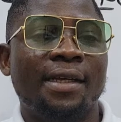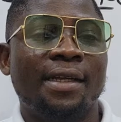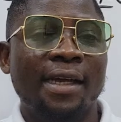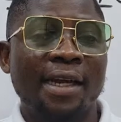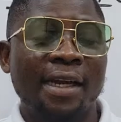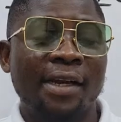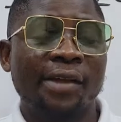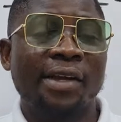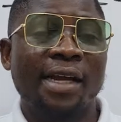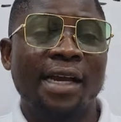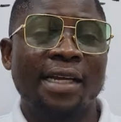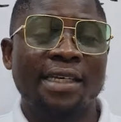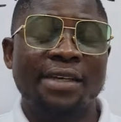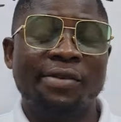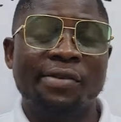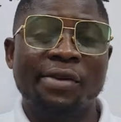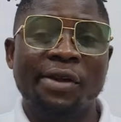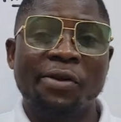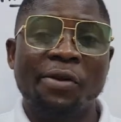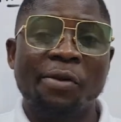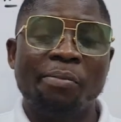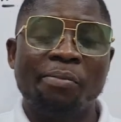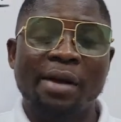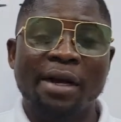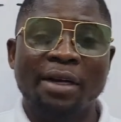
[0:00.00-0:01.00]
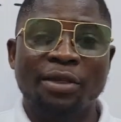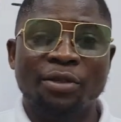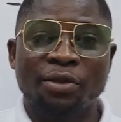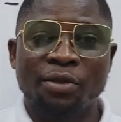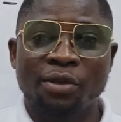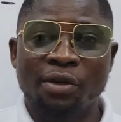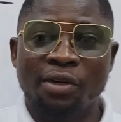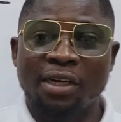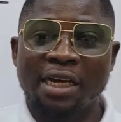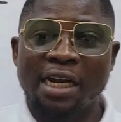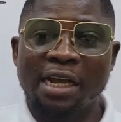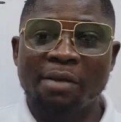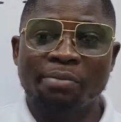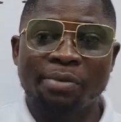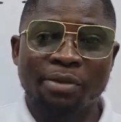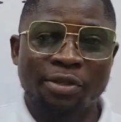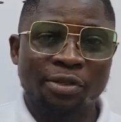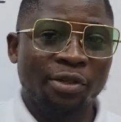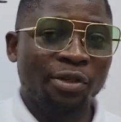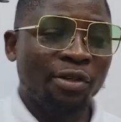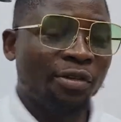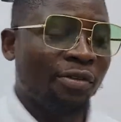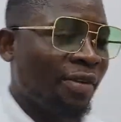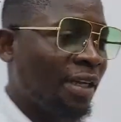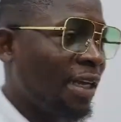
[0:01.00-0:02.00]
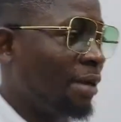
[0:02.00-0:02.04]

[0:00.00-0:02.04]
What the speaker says: Hello guys, and welcome back to another episode of